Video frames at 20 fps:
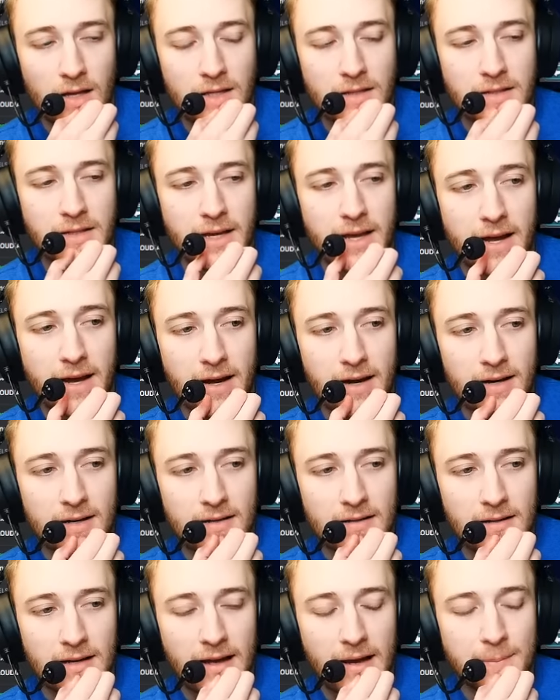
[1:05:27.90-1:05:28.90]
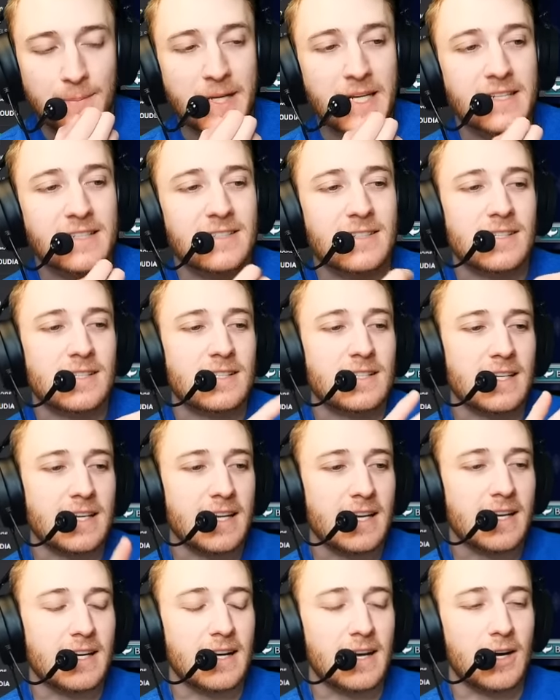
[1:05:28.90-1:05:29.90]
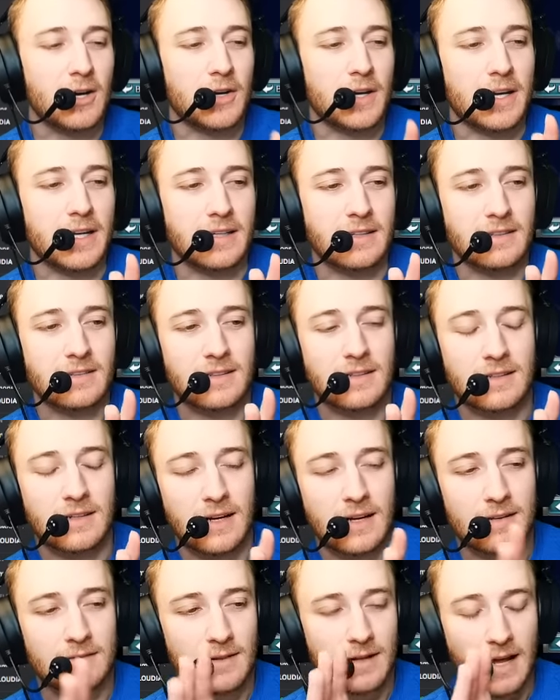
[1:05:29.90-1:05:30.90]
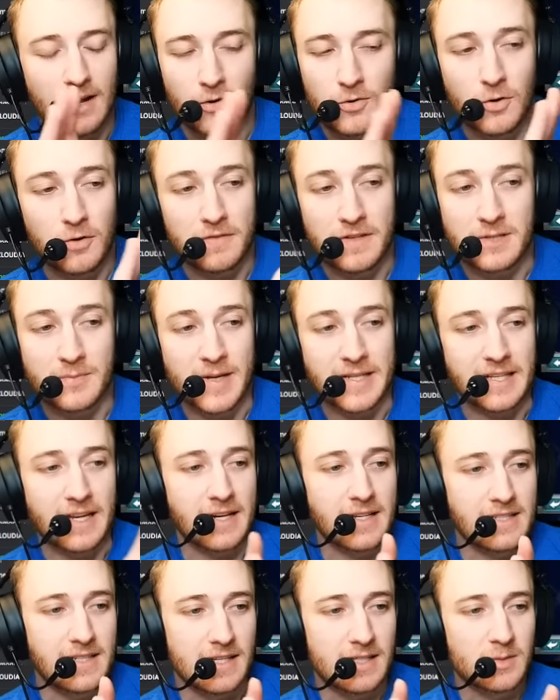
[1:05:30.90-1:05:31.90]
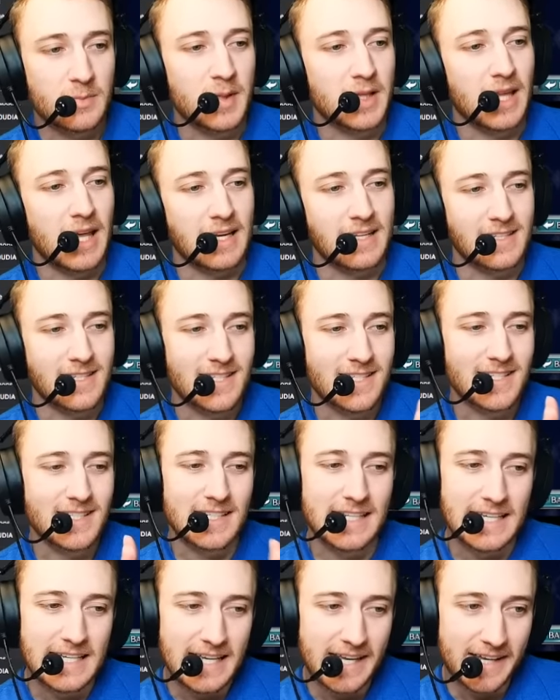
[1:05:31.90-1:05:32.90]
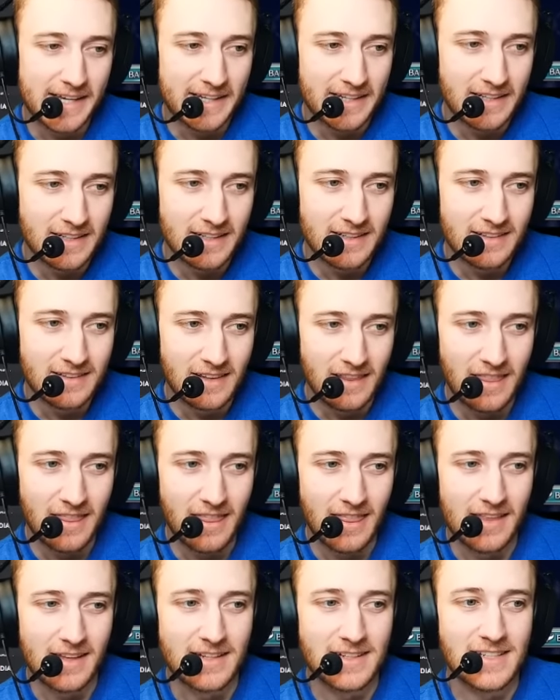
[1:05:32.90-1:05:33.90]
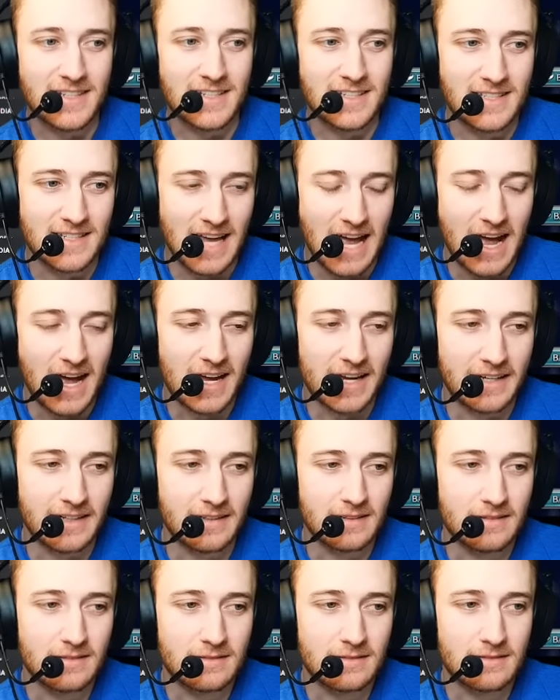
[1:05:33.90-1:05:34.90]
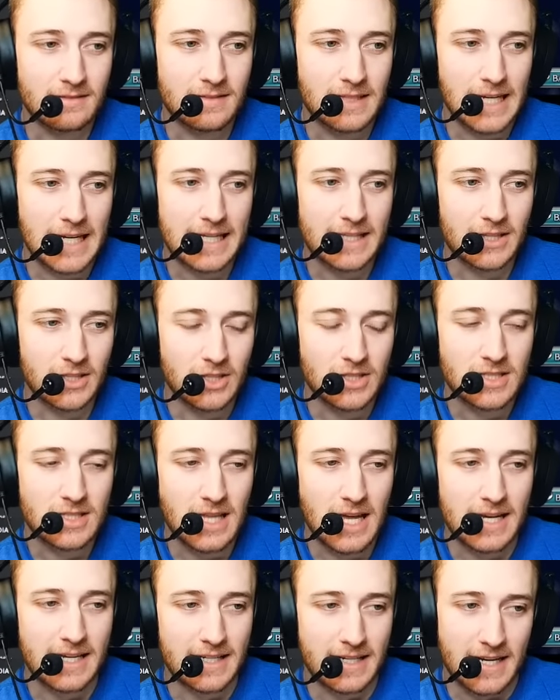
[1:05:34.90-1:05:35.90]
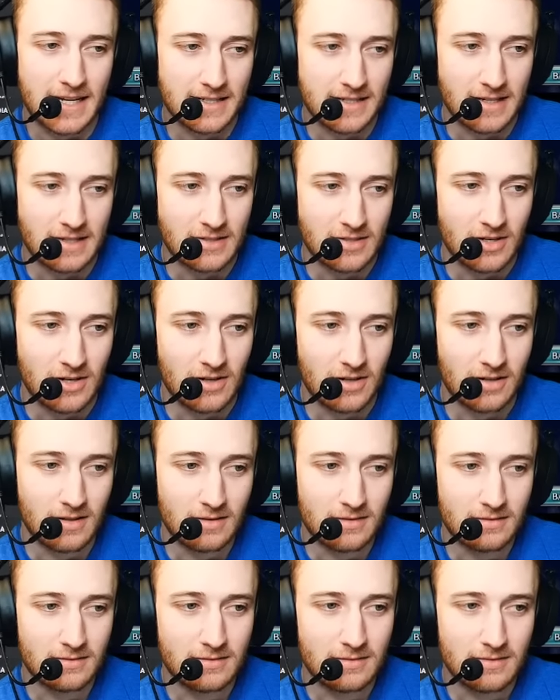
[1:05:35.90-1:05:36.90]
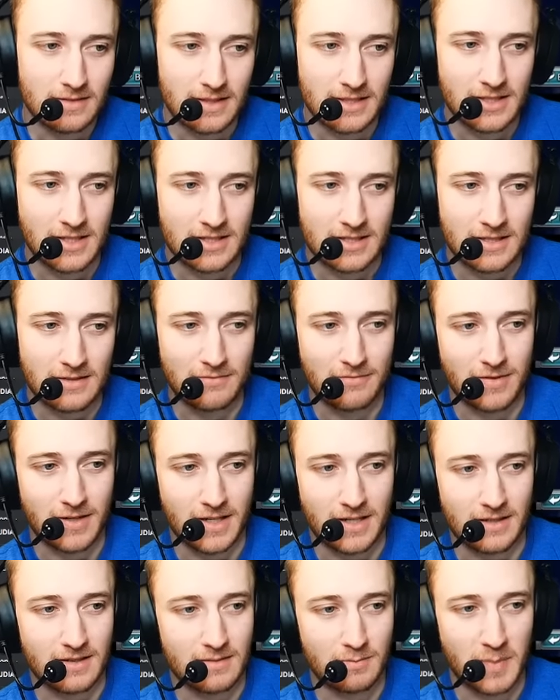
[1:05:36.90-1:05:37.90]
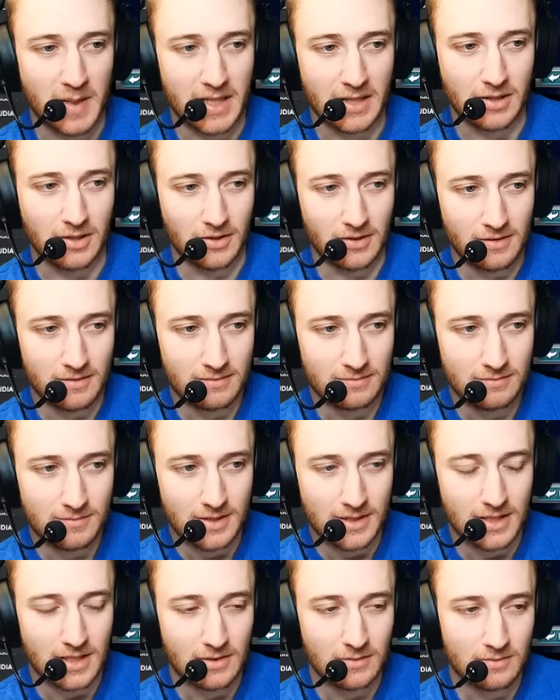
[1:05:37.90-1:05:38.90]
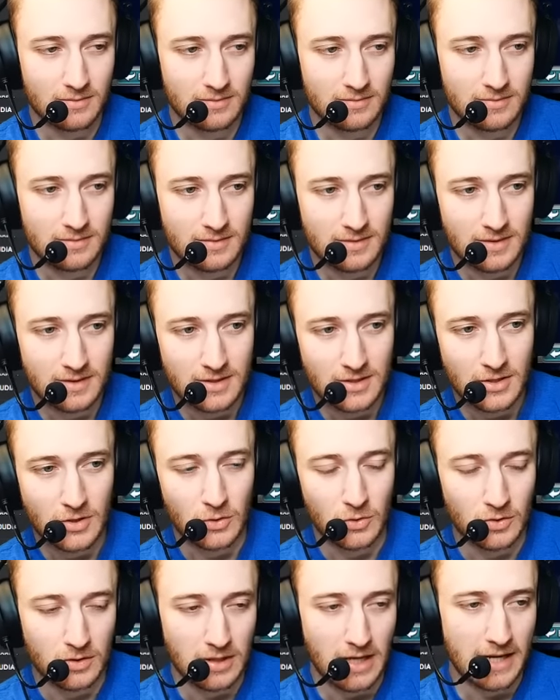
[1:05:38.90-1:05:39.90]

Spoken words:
Yeah, I mean, okay, I don't know if this makes any sense, but seeing the design, it looks like an SSR. It's just a freaking pillar, It's cool.